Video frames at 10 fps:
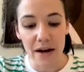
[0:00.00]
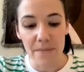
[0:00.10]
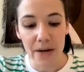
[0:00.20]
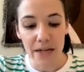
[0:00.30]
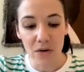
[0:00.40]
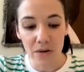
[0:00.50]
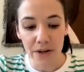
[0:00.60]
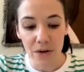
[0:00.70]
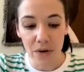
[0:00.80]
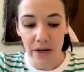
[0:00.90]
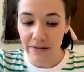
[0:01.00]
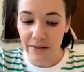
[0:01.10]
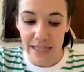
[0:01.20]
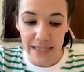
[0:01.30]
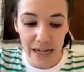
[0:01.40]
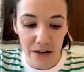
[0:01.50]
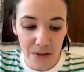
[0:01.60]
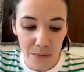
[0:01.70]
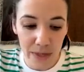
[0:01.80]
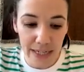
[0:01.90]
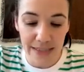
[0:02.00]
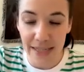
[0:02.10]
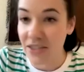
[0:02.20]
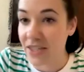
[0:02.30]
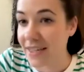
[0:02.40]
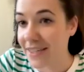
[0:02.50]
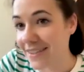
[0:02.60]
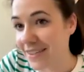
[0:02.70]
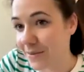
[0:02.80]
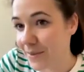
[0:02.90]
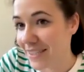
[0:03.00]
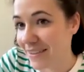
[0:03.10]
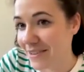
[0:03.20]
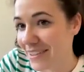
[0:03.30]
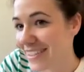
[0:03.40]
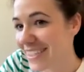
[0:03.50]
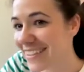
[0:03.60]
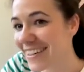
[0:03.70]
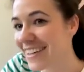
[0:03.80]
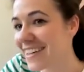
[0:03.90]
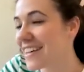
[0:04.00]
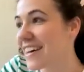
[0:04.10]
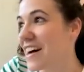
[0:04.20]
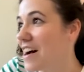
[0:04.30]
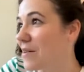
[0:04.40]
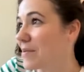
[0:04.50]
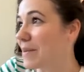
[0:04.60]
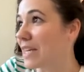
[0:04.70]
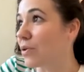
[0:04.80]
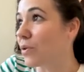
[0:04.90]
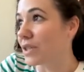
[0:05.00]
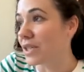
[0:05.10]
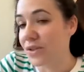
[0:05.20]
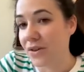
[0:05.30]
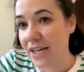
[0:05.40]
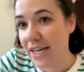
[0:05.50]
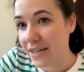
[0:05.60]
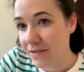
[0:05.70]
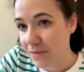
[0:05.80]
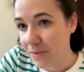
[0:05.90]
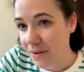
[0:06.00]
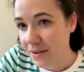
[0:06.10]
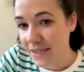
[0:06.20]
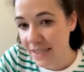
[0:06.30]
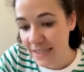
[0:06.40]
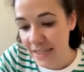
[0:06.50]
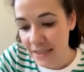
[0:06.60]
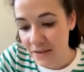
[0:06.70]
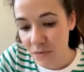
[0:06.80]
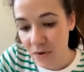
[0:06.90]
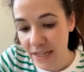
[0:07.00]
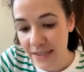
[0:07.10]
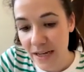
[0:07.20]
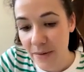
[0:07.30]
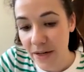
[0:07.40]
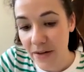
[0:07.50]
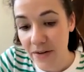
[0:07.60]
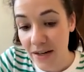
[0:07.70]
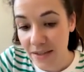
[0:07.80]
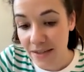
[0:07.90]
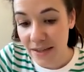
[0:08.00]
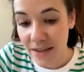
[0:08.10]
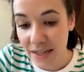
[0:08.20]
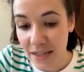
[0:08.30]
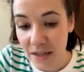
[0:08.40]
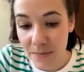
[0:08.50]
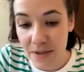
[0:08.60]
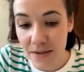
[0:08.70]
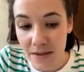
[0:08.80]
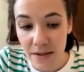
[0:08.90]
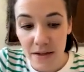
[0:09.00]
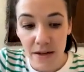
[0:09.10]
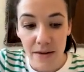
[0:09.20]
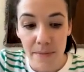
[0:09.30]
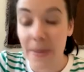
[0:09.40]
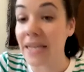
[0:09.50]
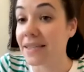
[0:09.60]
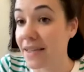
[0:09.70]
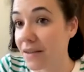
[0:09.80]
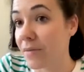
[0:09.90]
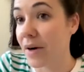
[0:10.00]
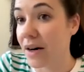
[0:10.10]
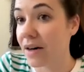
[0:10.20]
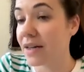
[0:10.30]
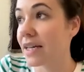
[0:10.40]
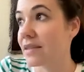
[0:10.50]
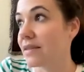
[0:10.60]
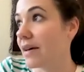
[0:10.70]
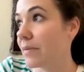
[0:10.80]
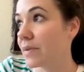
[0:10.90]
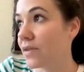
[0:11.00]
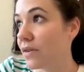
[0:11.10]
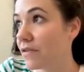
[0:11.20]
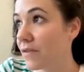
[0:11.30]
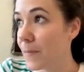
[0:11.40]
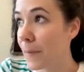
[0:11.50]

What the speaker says: my core inquiry is, how do we as engineers need to be different in order to create livable cities? What is it about us that keeps missing the mark in terms of